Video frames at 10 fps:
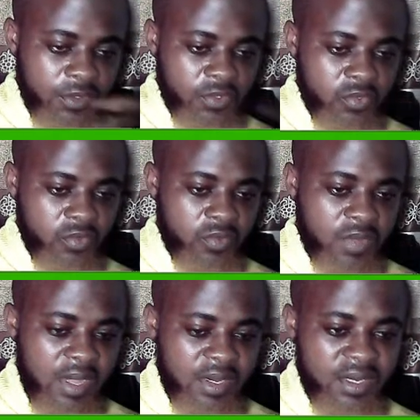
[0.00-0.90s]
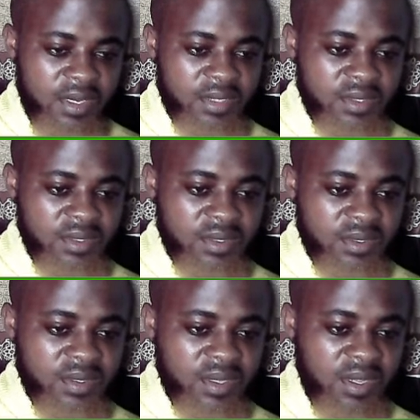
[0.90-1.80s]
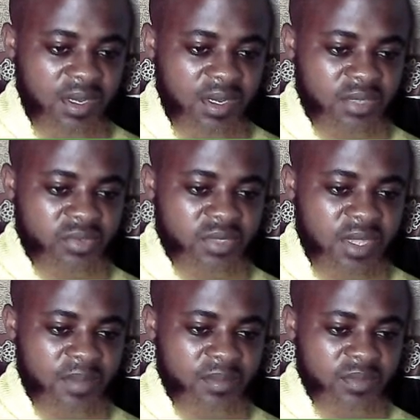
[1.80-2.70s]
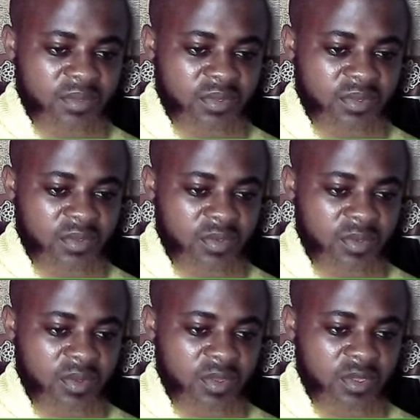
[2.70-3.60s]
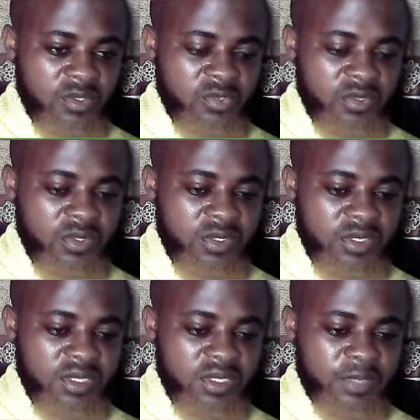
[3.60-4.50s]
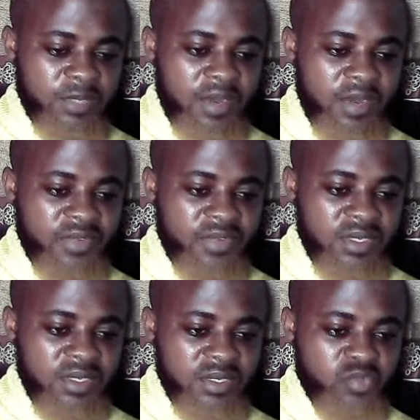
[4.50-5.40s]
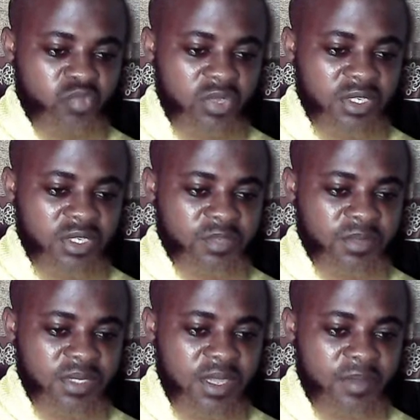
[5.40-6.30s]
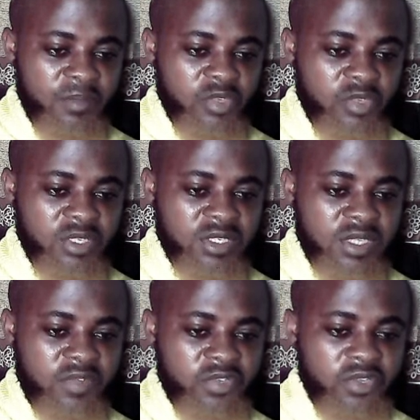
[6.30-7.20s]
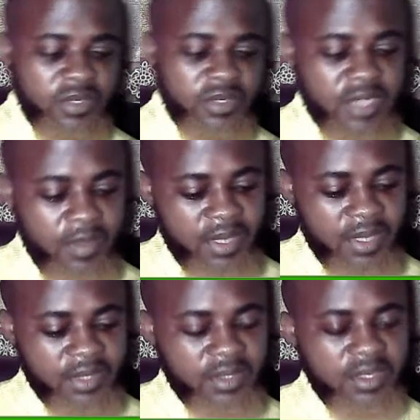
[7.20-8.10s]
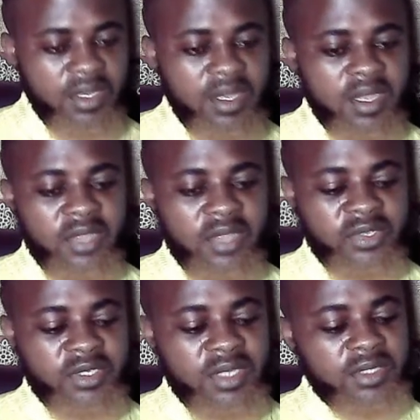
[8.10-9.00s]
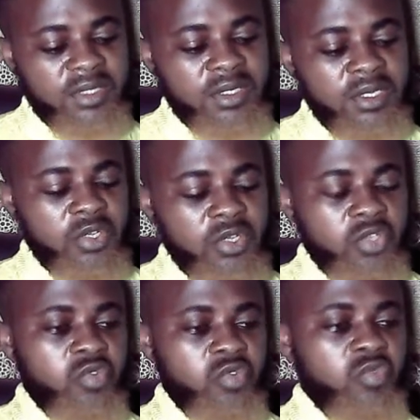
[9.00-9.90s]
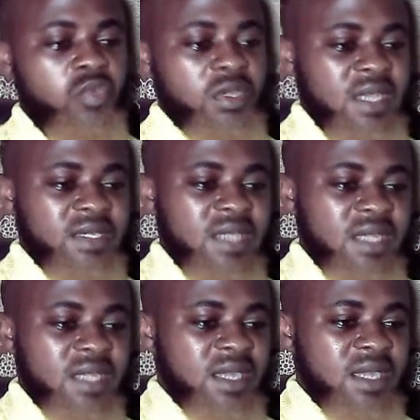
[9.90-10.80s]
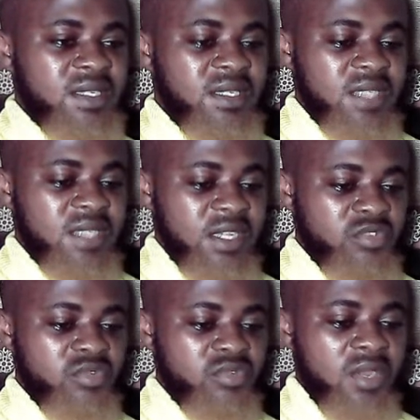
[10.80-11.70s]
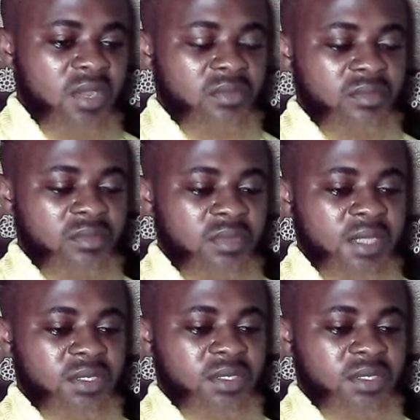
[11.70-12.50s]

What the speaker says: So and then in little time, so you see it has paraphrased it. What is the definition of media buying? Can you see that? So once I start writing this article now, right?